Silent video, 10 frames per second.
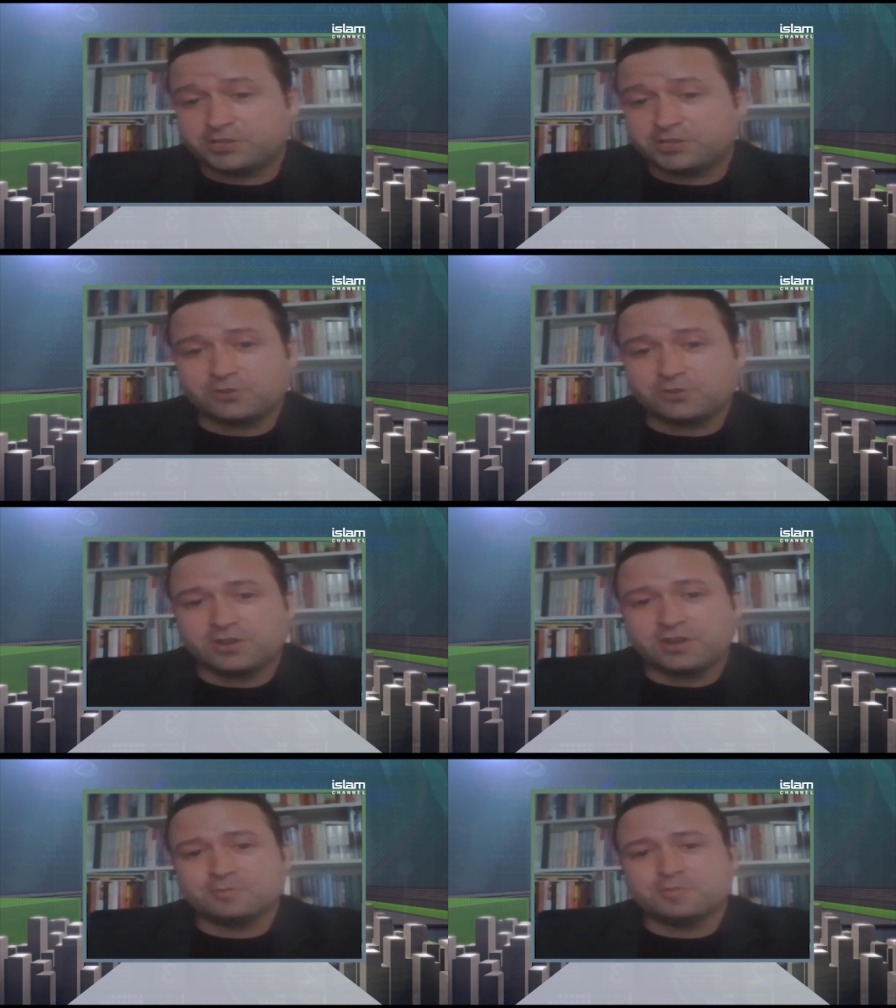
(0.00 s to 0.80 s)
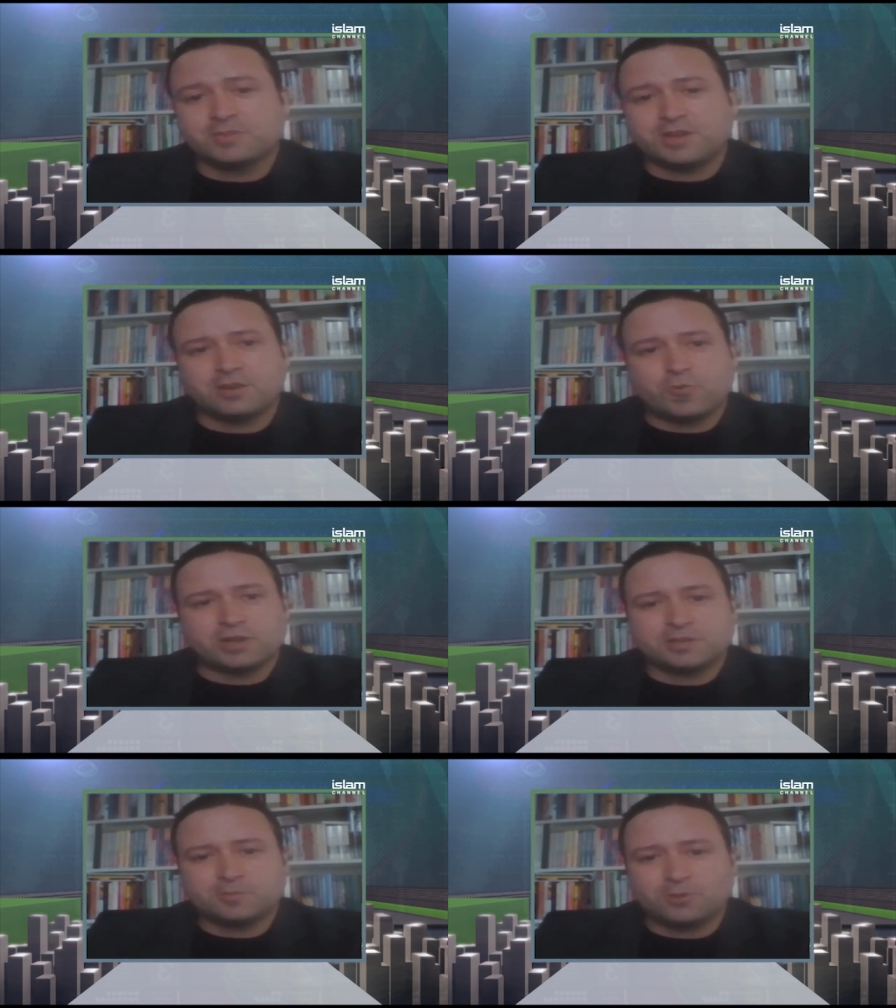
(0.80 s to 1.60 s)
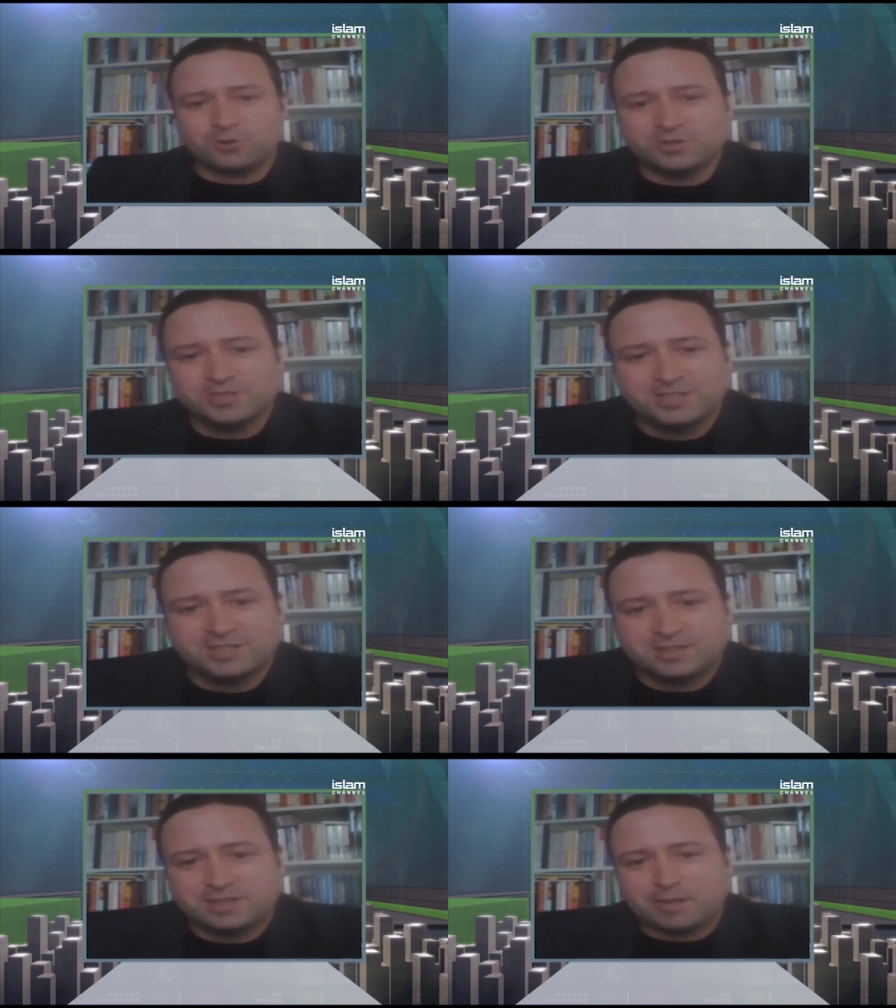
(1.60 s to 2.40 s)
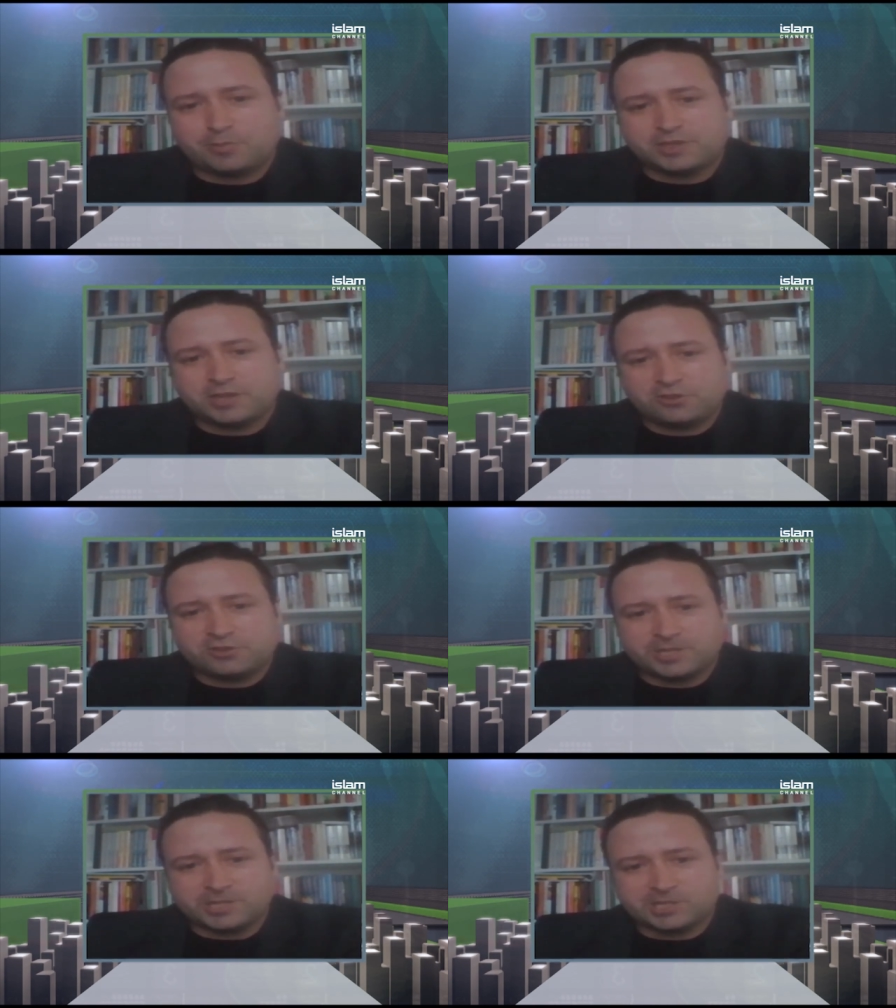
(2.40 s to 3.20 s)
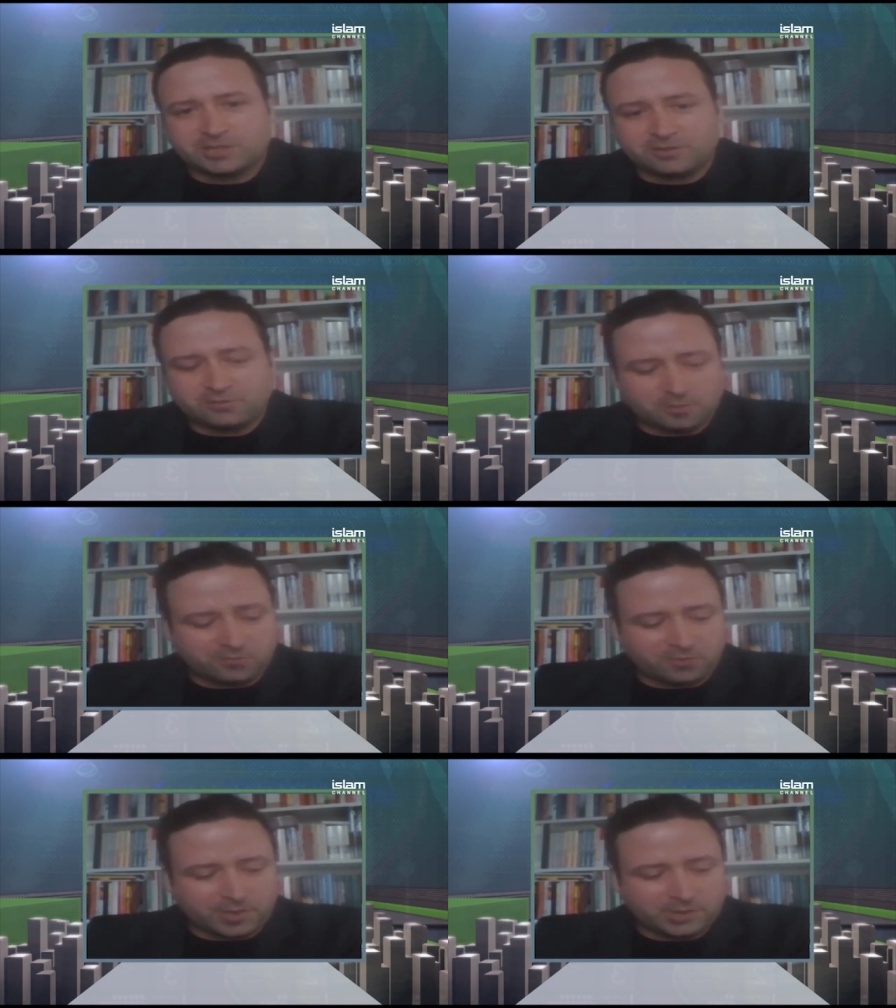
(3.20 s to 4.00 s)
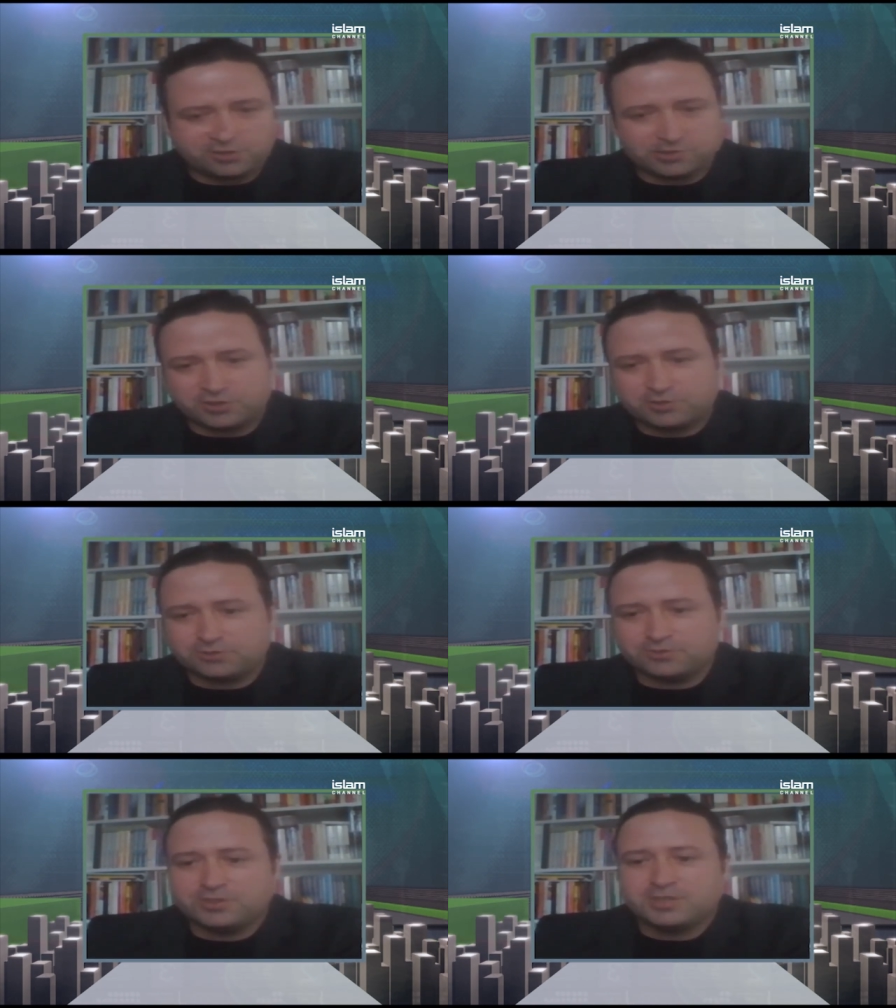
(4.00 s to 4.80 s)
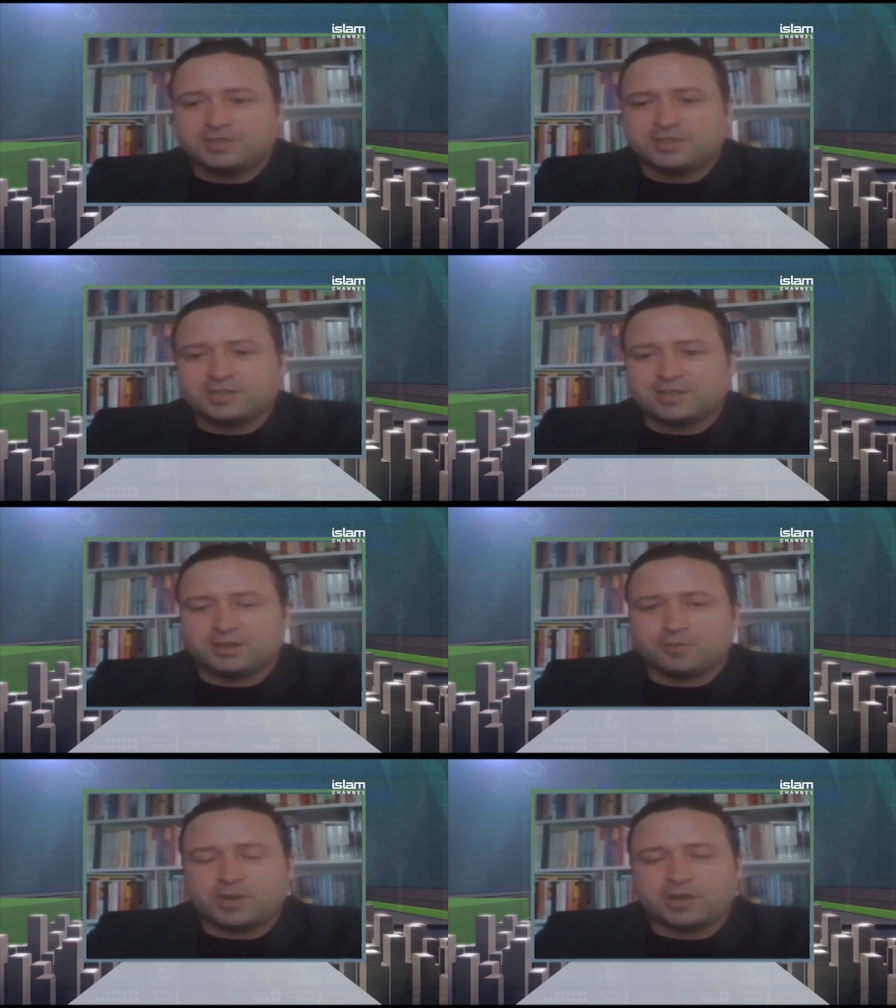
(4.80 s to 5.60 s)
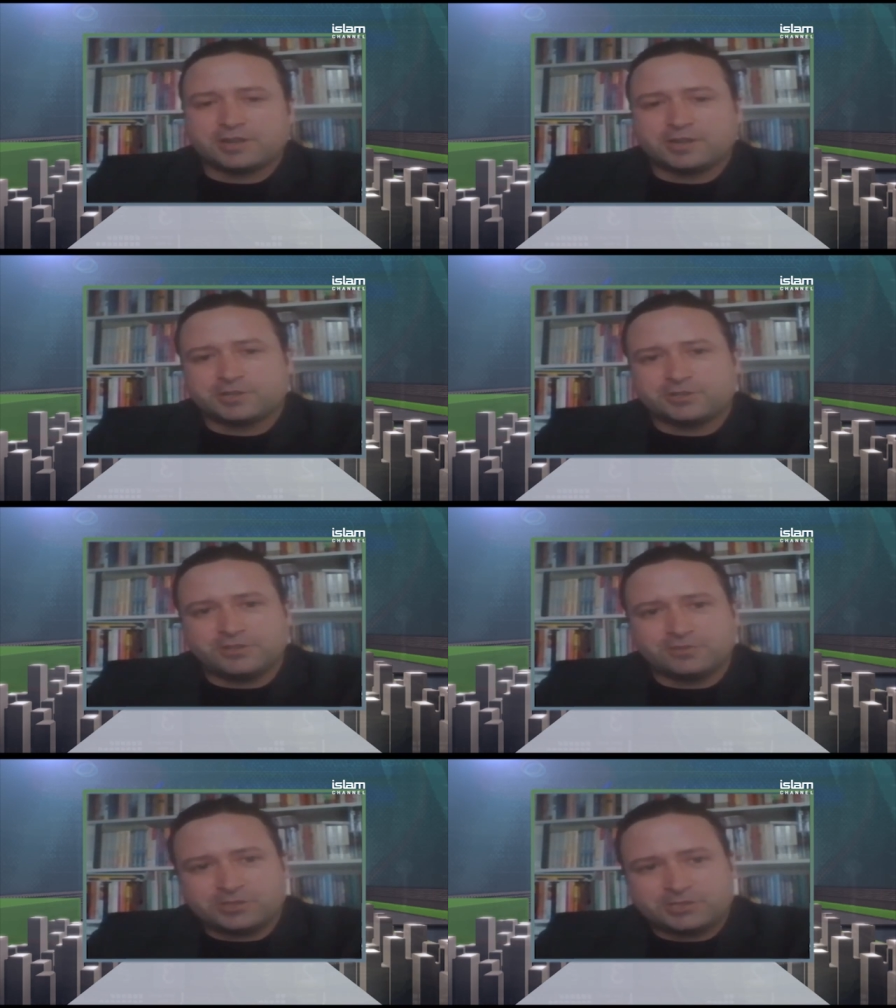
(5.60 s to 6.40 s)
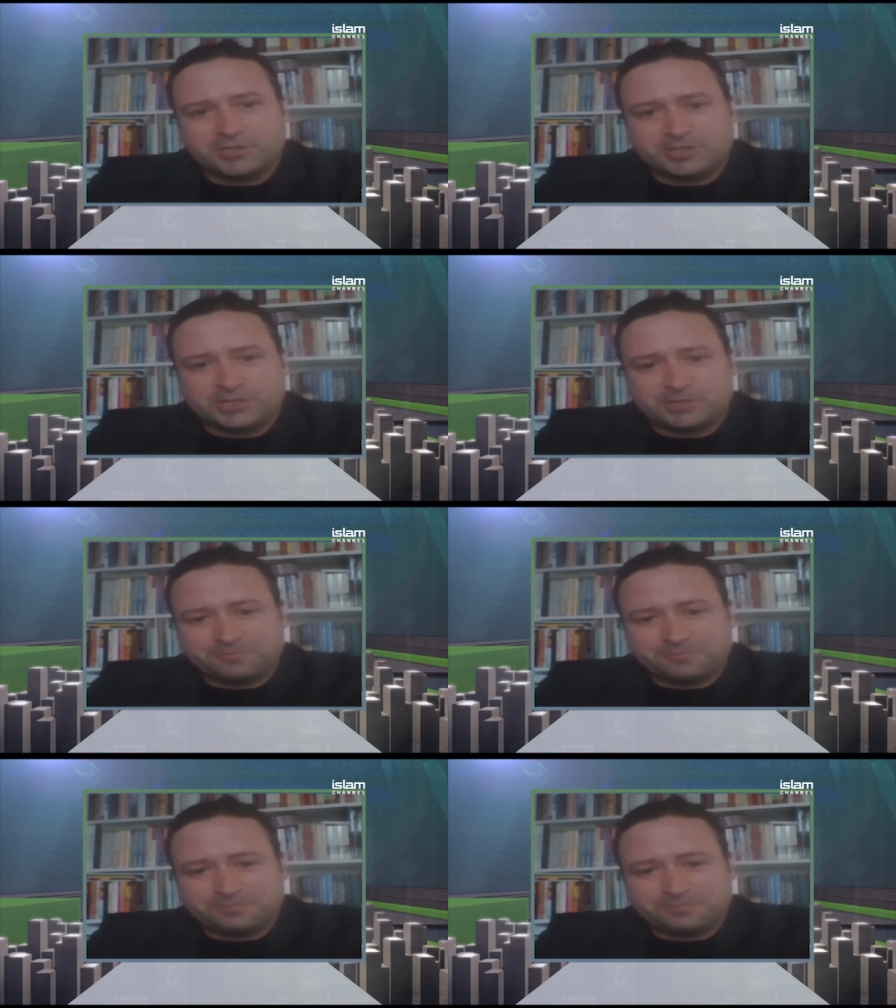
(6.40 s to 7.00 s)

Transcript: So um, I welcome all applications from from Asia to my and other universities.